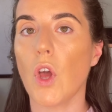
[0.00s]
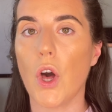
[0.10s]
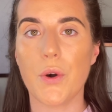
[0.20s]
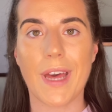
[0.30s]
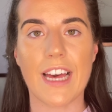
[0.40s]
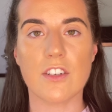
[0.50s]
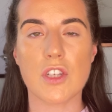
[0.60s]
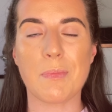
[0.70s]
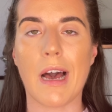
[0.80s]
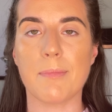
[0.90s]
Okay, I
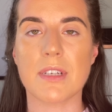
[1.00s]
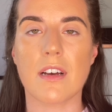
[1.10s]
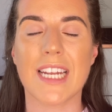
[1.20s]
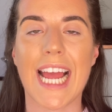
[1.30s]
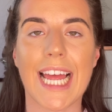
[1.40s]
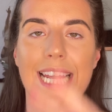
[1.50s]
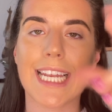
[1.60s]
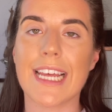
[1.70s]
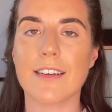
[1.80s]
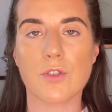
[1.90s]
just popped on a
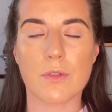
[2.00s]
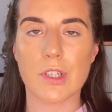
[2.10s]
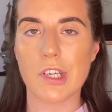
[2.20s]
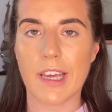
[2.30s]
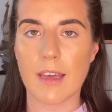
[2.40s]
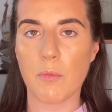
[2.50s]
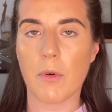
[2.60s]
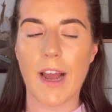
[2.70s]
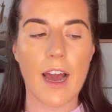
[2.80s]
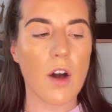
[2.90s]
natural looking
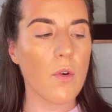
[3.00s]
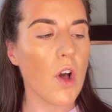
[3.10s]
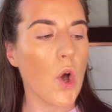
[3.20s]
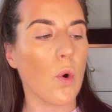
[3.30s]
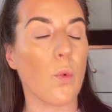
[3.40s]
brow.